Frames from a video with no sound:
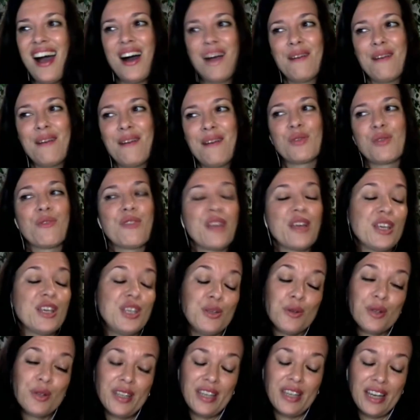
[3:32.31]
So thank you
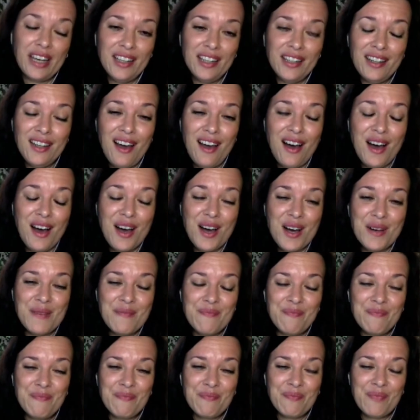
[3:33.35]
again.
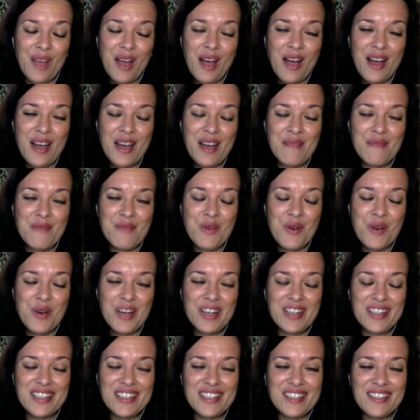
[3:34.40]
I am going
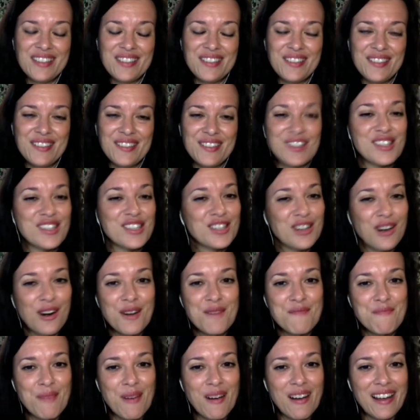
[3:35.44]
to start
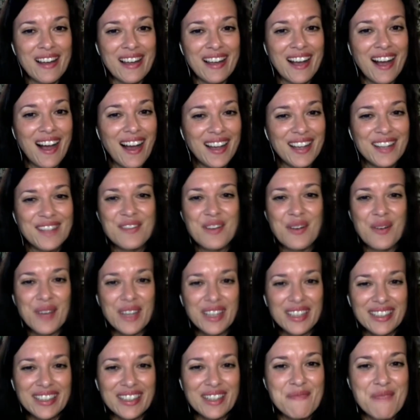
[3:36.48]
by kind of going a
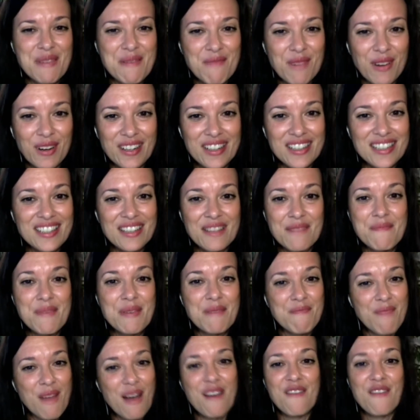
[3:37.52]
little bit more into a bit
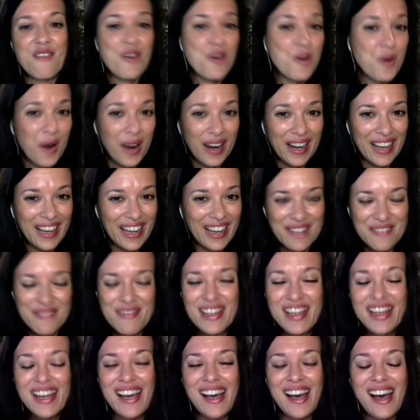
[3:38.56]
of who I am.
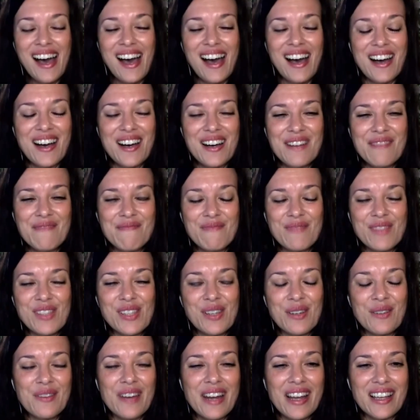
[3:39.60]
So
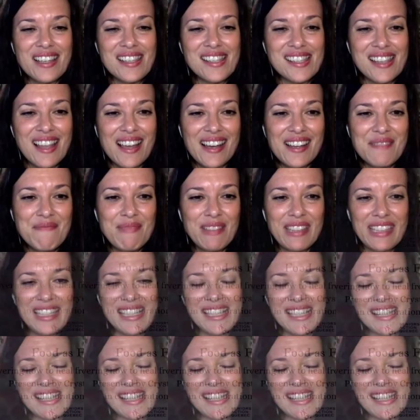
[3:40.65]
next slide, please.